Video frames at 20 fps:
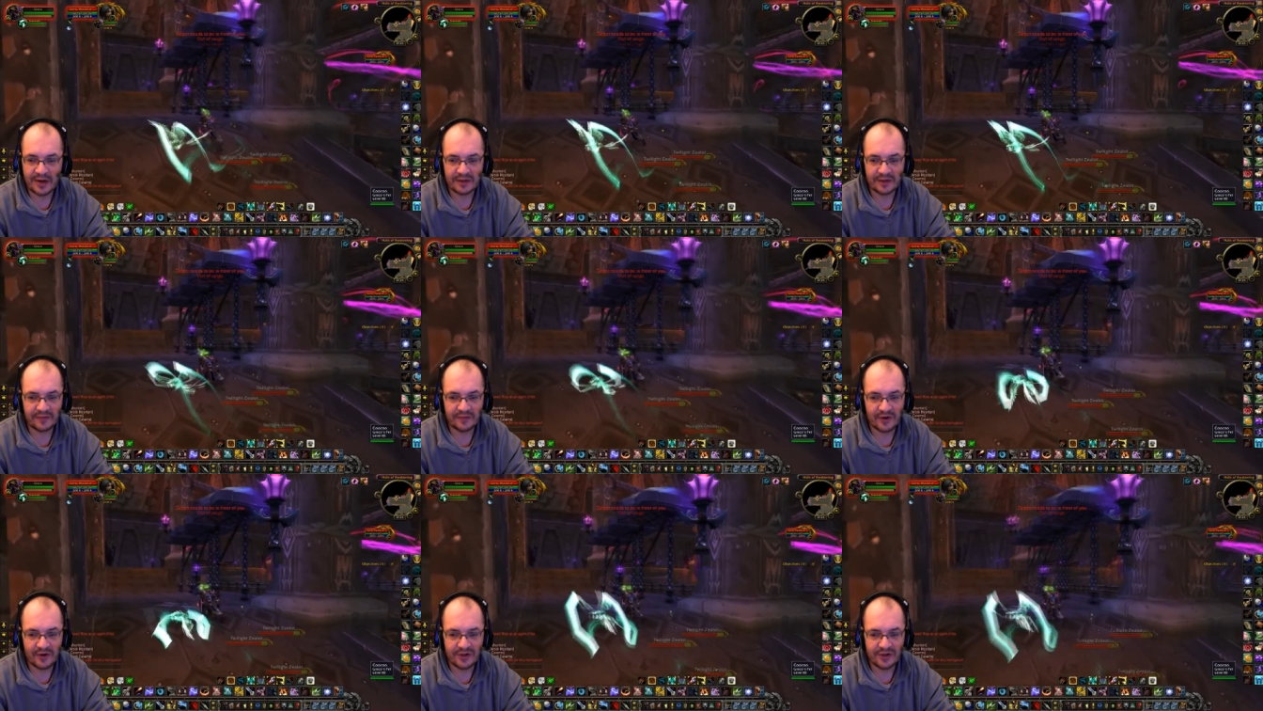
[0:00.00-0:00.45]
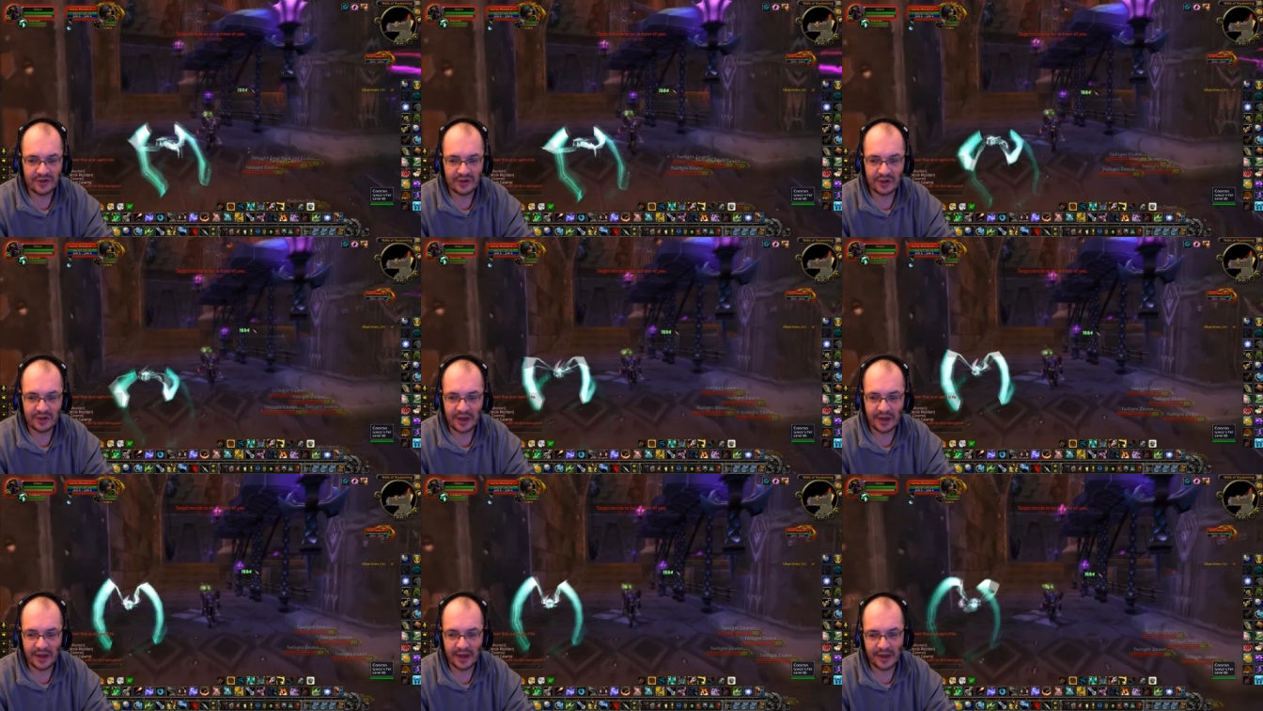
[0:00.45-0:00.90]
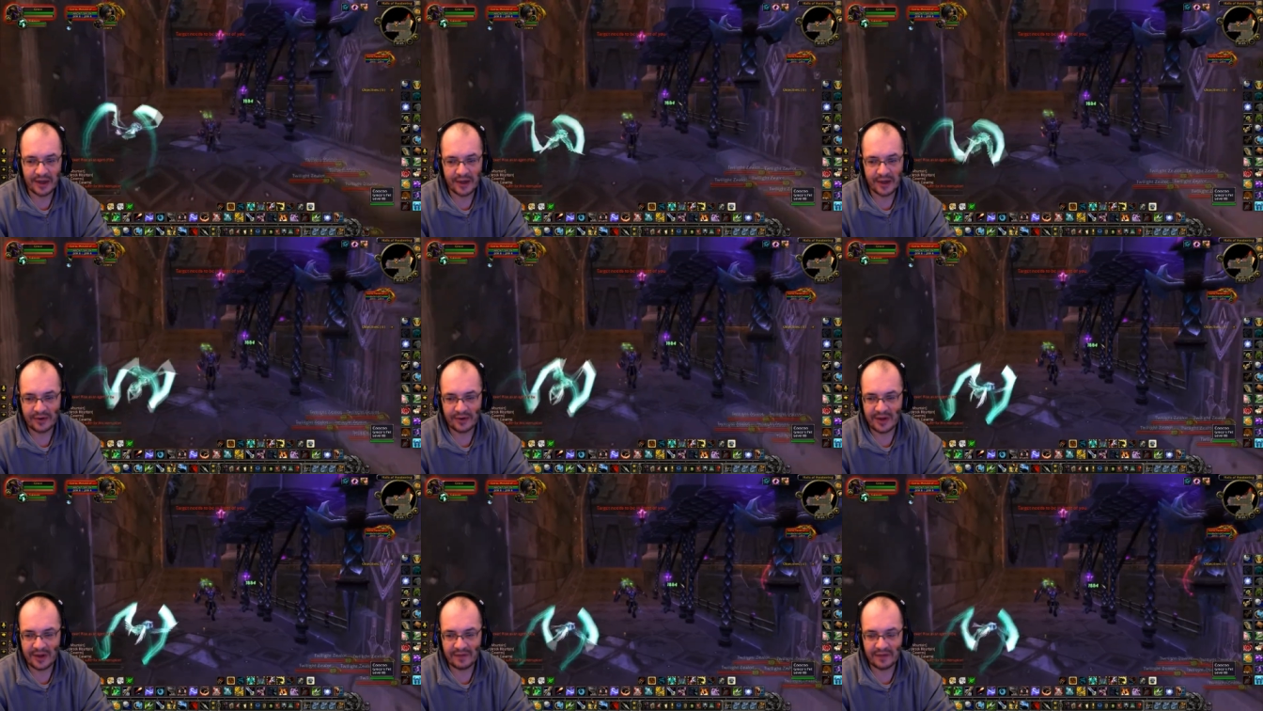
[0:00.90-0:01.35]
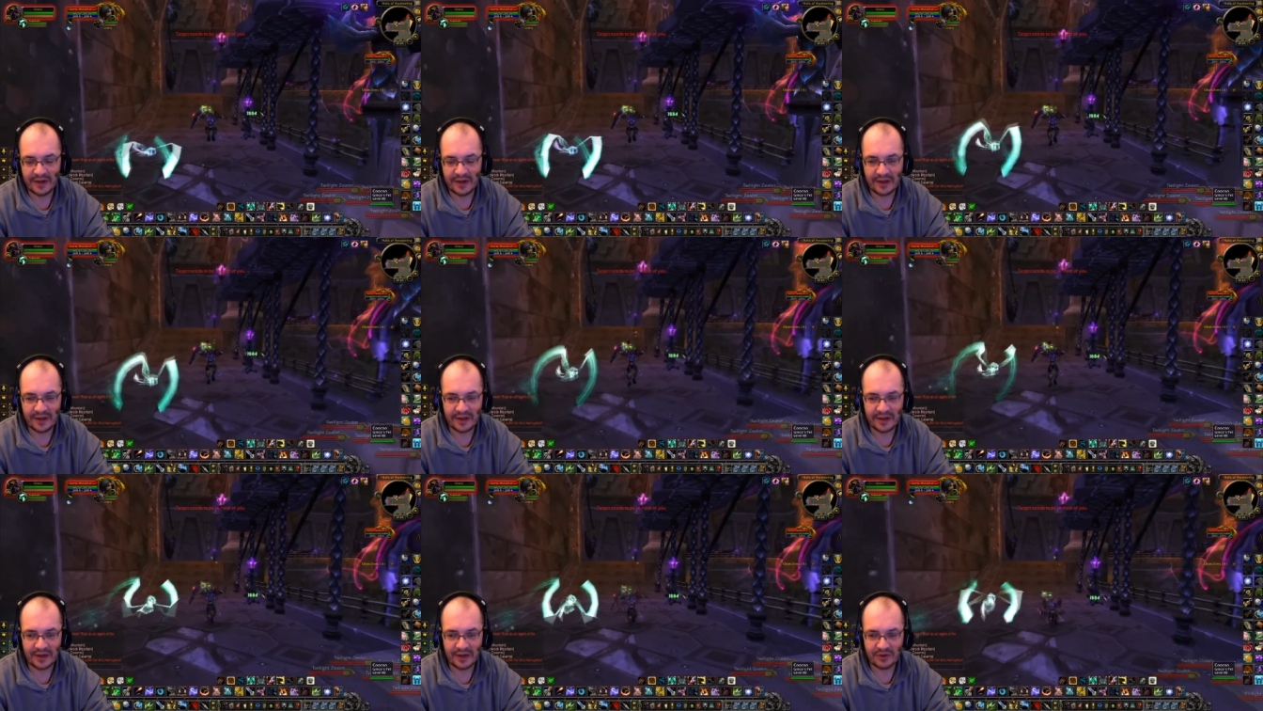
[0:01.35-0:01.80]
Run as fast as you can. I don't
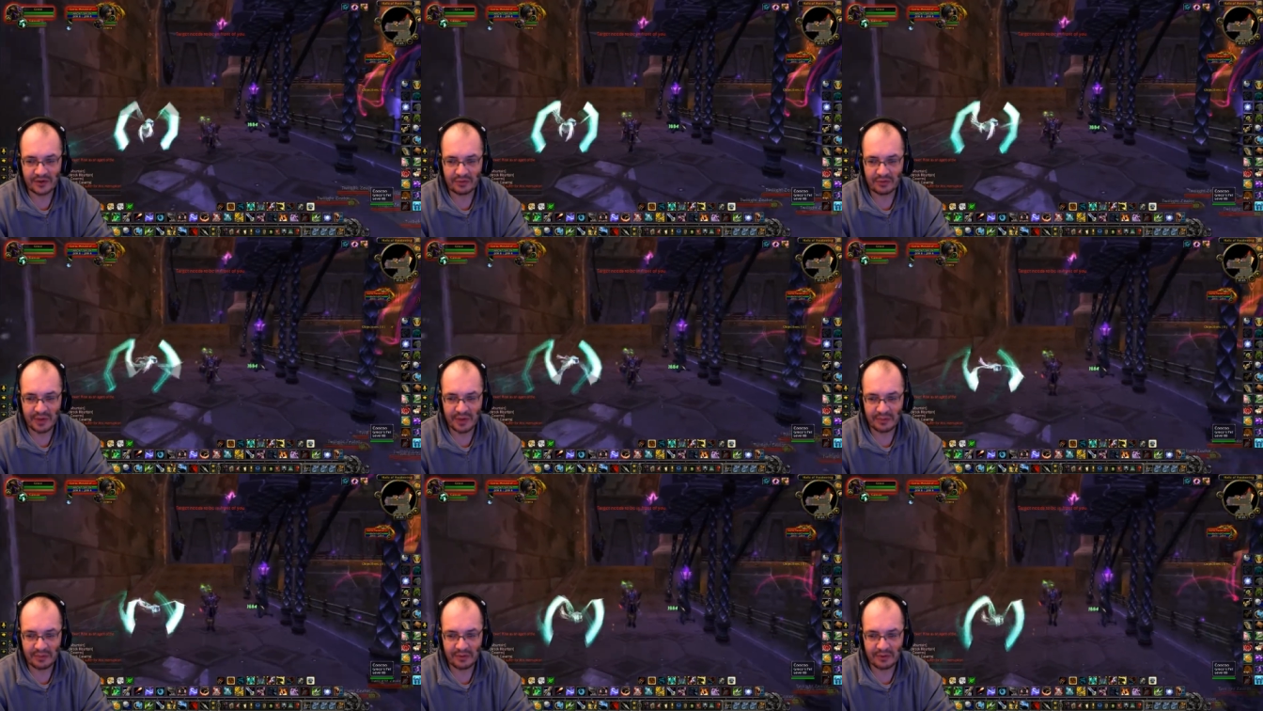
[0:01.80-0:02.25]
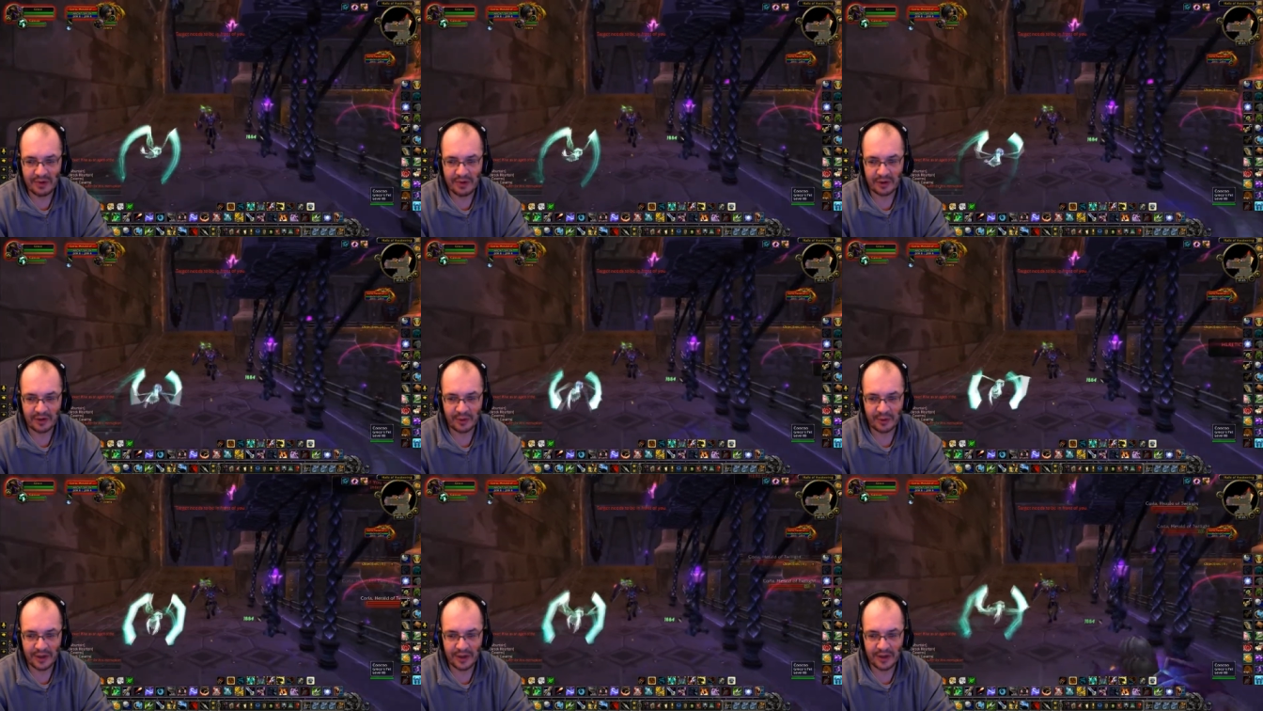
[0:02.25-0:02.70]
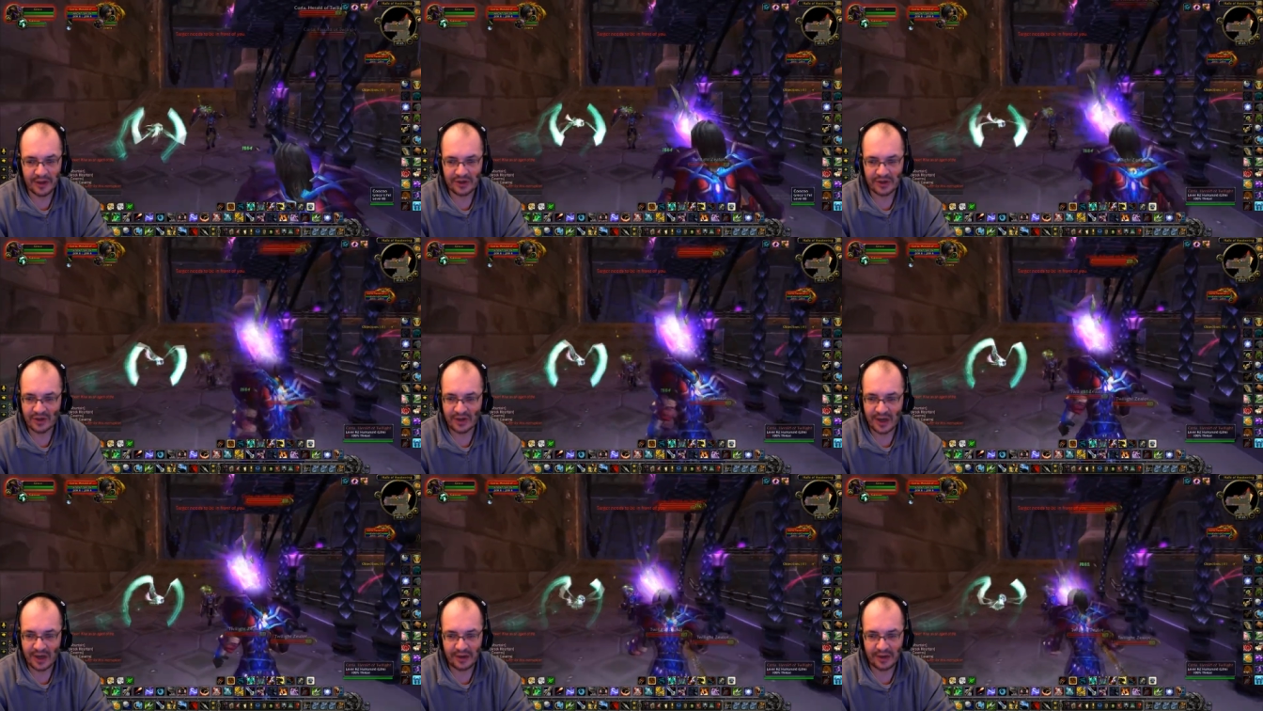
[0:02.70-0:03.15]
have anything else to make me run quicker,